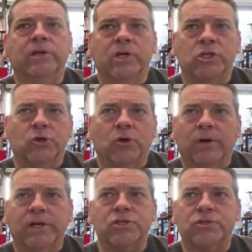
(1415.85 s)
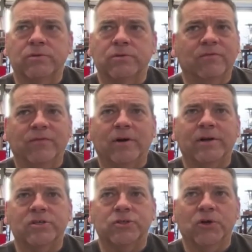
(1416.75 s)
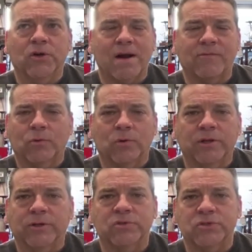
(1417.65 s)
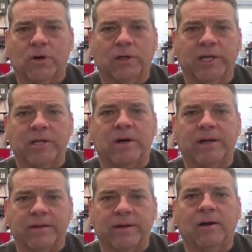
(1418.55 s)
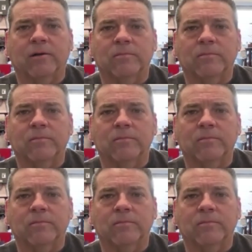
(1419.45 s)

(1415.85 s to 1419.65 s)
went to a race very soon afterward, and there wasn't hardly anybody there.